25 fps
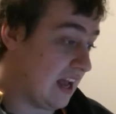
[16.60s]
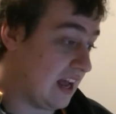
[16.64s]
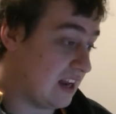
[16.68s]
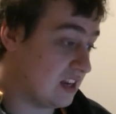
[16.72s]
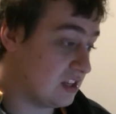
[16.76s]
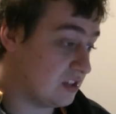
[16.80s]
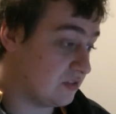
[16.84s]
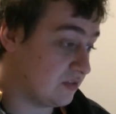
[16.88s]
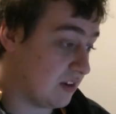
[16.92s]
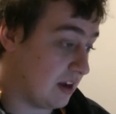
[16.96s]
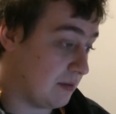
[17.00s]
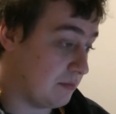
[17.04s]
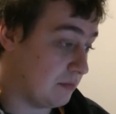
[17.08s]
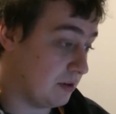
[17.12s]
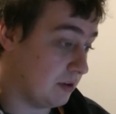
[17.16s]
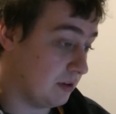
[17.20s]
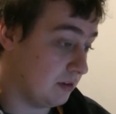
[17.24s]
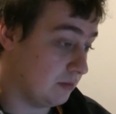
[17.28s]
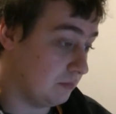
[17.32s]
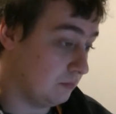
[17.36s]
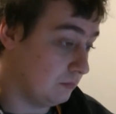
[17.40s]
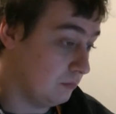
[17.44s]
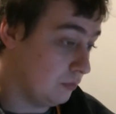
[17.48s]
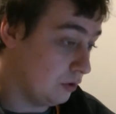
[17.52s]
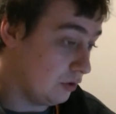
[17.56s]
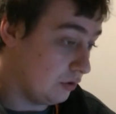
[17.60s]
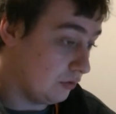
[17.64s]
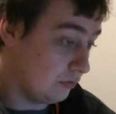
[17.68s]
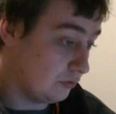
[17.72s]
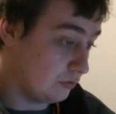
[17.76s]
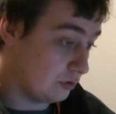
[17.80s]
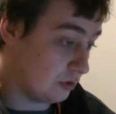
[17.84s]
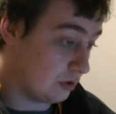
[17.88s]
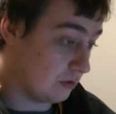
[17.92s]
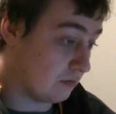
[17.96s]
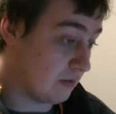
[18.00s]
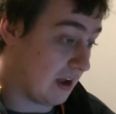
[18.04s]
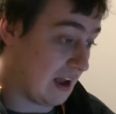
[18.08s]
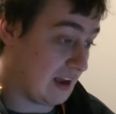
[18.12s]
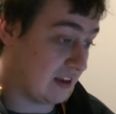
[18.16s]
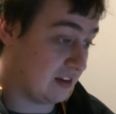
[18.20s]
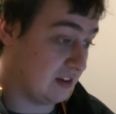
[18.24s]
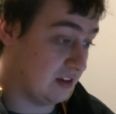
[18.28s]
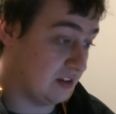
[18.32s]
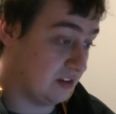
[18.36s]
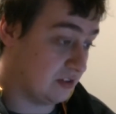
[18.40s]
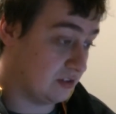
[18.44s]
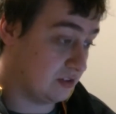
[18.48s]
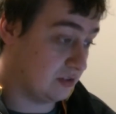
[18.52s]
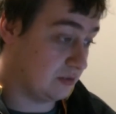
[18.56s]
and his family moved to
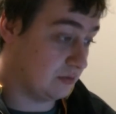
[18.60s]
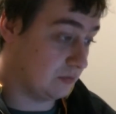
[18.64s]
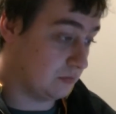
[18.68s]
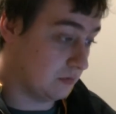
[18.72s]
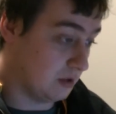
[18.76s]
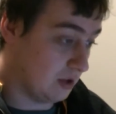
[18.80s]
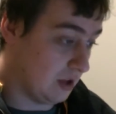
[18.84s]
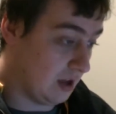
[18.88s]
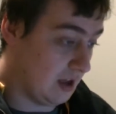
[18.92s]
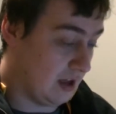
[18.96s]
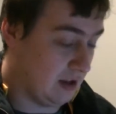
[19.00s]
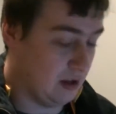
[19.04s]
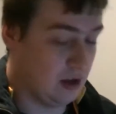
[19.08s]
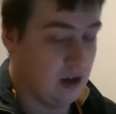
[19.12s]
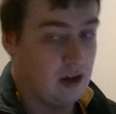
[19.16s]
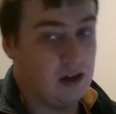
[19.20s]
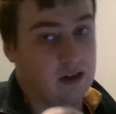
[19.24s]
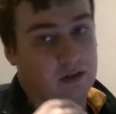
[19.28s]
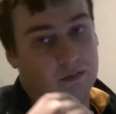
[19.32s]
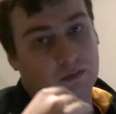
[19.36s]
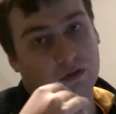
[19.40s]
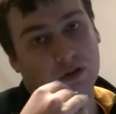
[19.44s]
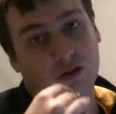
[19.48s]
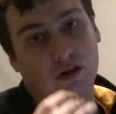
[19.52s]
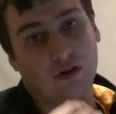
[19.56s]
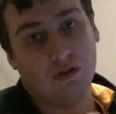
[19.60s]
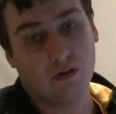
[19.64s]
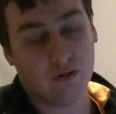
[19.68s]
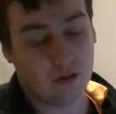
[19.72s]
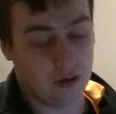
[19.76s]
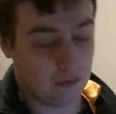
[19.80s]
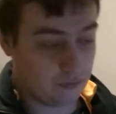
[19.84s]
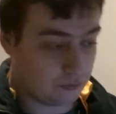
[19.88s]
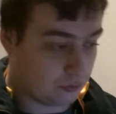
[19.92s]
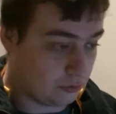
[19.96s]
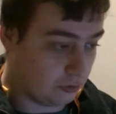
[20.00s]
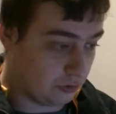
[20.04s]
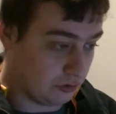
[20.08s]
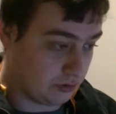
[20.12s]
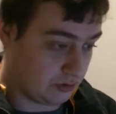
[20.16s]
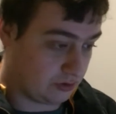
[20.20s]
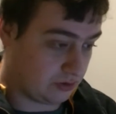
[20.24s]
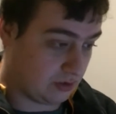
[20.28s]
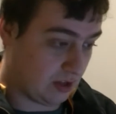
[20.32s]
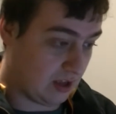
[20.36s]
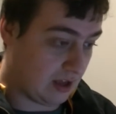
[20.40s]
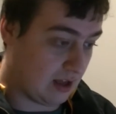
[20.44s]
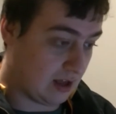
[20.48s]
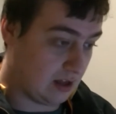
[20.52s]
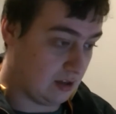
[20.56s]
Arrakis to, of
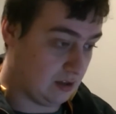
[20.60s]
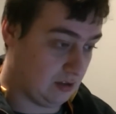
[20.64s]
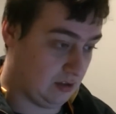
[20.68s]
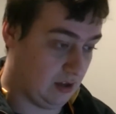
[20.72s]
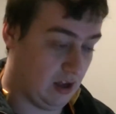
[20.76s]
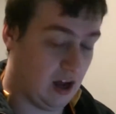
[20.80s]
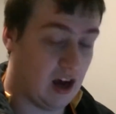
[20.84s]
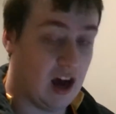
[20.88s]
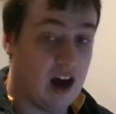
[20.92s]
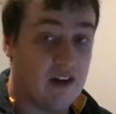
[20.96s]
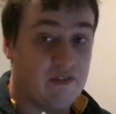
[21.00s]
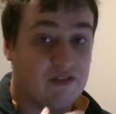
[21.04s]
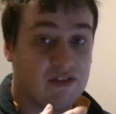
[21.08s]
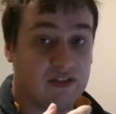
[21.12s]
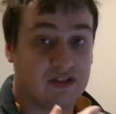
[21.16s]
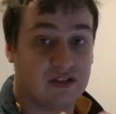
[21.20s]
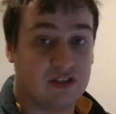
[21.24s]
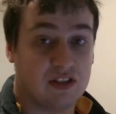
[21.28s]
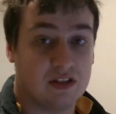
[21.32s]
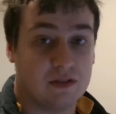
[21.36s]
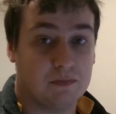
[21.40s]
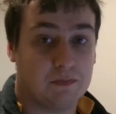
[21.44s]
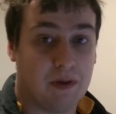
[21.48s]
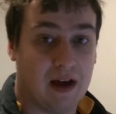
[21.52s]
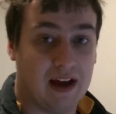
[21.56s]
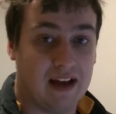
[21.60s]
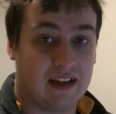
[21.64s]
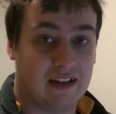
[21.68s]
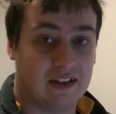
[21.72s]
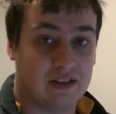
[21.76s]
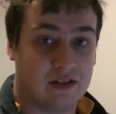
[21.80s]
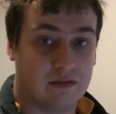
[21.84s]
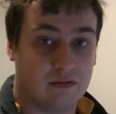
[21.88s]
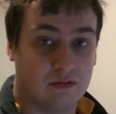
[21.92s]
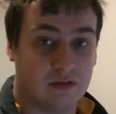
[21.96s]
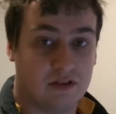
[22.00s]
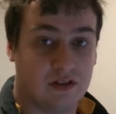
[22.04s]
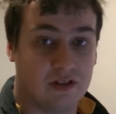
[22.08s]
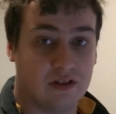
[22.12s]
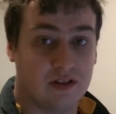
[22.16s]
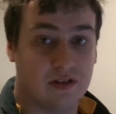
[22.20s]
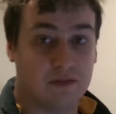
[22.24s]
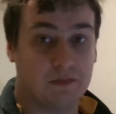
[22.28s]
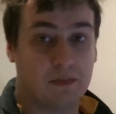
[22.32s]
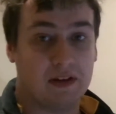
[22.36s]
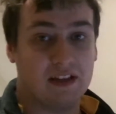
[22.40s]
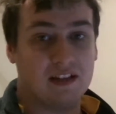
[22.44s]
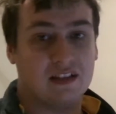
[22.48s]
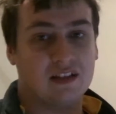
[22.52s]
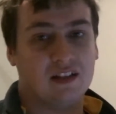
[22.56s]
course, harvest the spice, which is
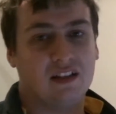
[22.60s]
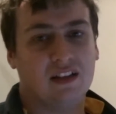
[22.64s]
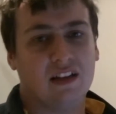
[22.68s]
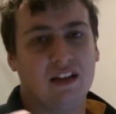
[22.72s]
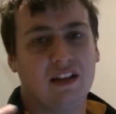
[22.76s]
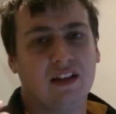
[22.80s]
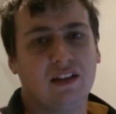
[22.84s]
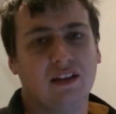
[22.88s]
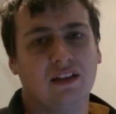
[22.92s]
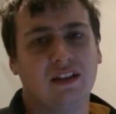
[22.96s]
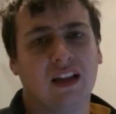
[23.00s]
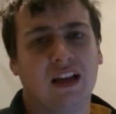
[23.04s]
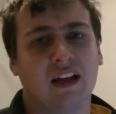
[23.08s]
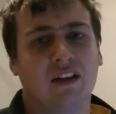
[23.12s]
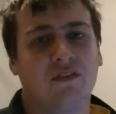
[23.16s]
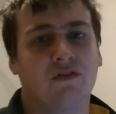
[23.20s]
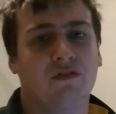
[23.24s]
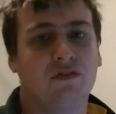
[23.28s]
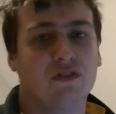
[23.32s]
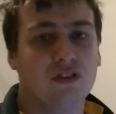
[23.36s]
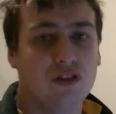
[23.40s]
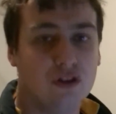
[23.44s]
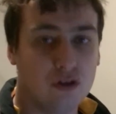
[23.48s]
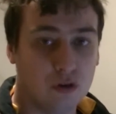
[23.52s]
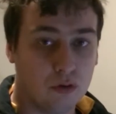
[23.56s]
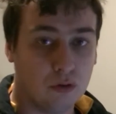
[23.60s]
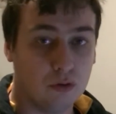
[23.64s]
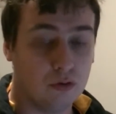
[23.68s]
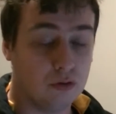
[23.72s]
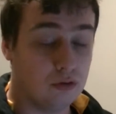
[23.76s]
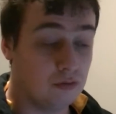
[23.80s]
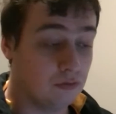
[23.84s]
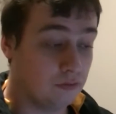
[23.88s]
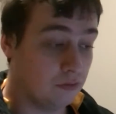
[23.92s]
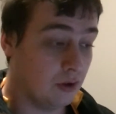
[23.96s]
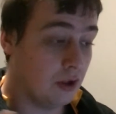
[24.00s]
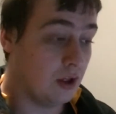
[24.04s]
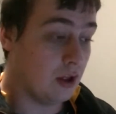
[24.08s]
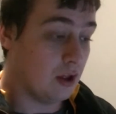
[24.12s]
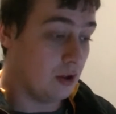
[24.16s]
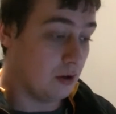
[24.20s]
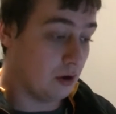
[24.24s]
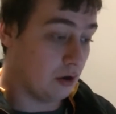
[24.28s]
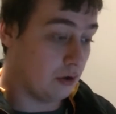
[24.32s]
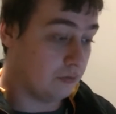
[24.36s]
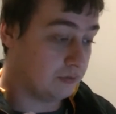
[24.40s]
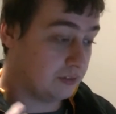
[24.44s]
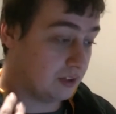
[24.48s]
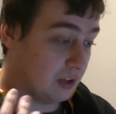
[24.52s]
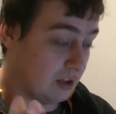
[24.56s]
basically like fuel
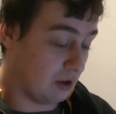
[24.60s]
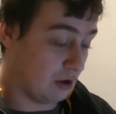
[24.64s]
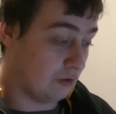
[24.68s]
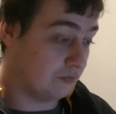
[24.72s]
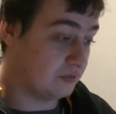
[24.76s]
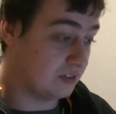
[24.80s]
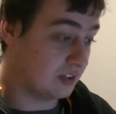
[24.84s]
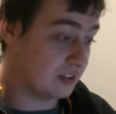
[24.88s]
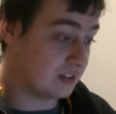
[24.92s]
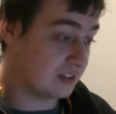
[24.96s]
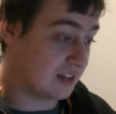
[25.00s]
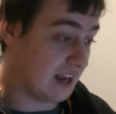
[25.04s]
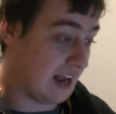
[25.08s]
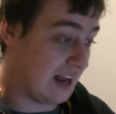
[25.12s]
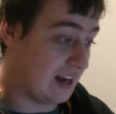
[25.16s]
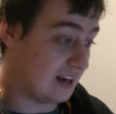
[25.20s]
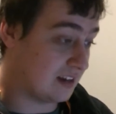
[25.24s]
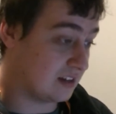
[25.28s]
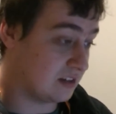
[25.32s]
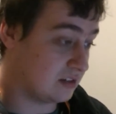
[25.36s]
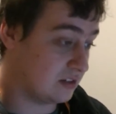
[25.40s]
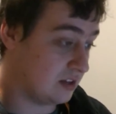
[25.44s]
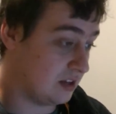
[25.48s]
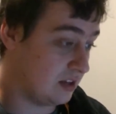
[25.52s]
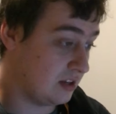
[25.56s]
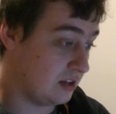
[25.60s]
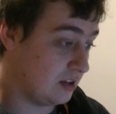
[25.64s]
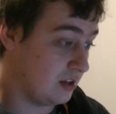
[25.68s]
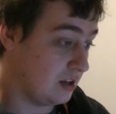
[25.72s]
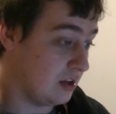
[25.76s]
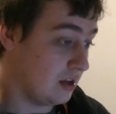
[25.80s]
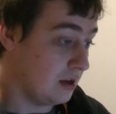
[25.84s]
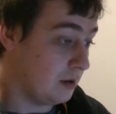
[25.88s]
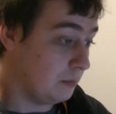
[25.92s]
of this galaxy.